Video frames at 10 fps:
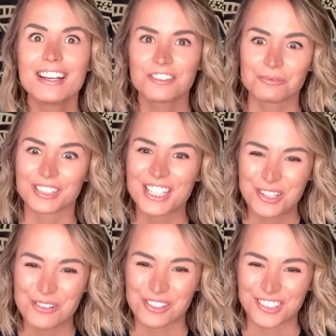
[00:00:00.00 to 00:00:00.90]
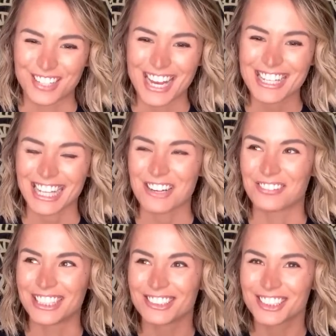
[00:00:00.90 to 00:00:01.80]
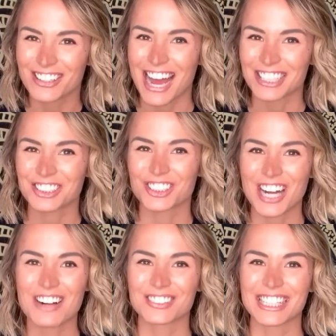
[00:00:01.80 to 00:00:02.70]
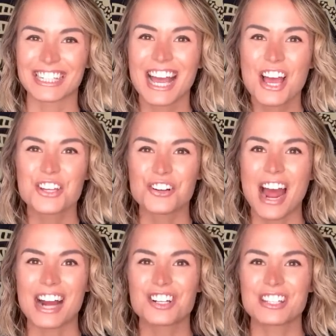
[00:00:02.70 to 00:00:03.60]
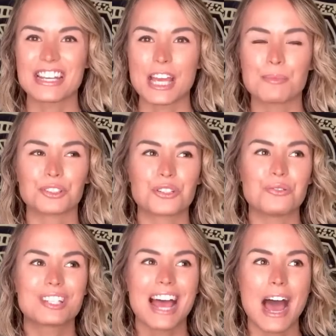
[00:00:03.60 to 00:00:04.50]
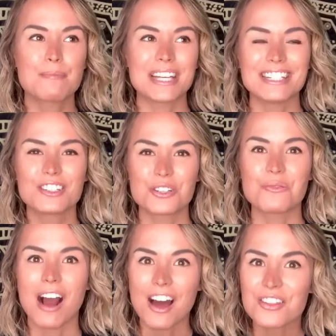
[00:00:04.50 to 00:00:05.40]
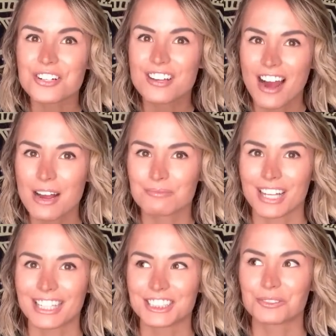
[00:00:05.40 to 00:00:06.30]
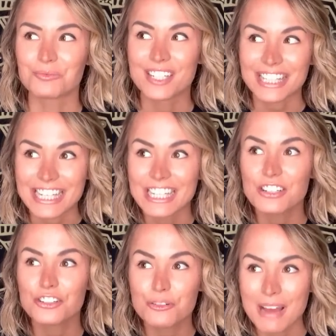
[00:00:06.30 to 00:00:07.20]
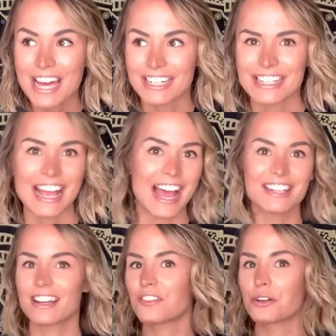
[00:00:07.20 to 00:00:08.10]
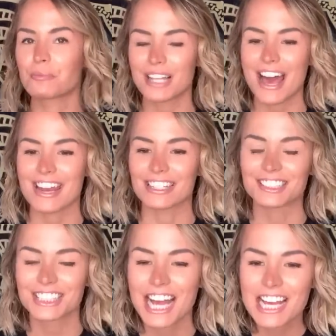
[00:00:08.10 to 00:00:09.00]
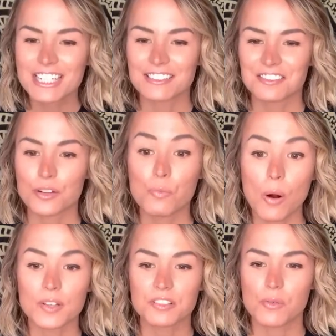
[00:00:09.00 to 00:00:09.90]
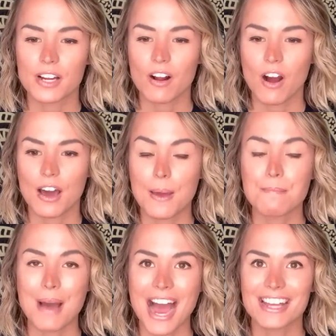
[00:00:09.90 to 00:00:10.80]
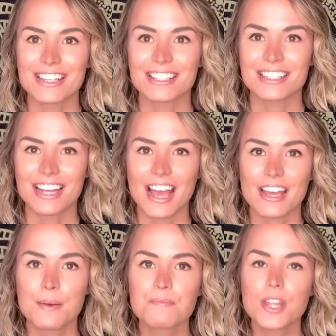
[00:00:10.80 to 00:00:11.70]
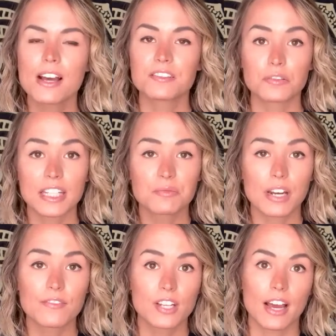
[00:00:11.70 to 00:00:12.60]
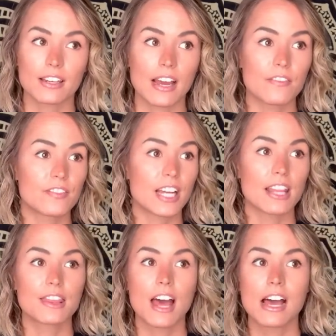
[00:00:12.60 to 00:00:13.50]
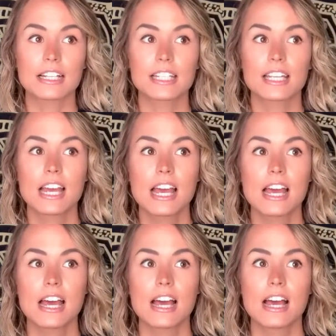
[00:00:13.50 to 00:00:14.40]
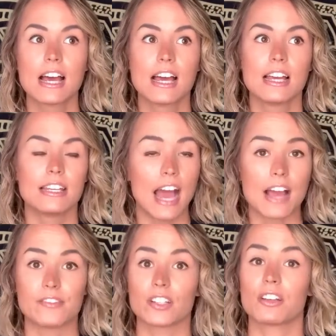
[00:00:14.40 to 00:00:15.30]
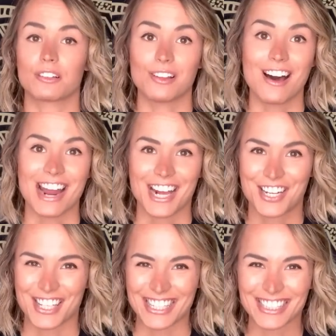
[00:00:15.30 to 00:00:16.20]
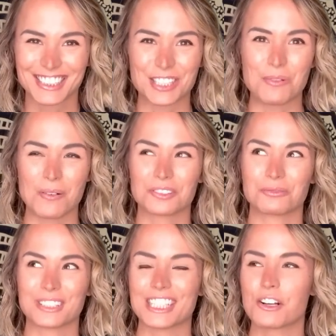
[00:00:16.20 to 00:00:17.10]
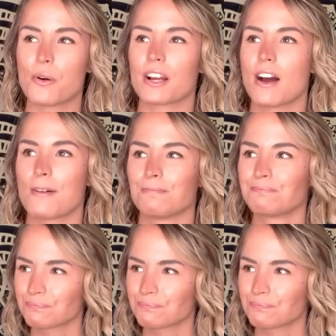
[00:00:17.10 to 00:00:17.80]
It's really cool, right? Like when you start astral traveling, you're actually able to tap into other timelines within humanity and other planets to see what was going on back in the day. So that's what I've done. I've done that. Yeah, I've done that a lot actually to see what was really going on.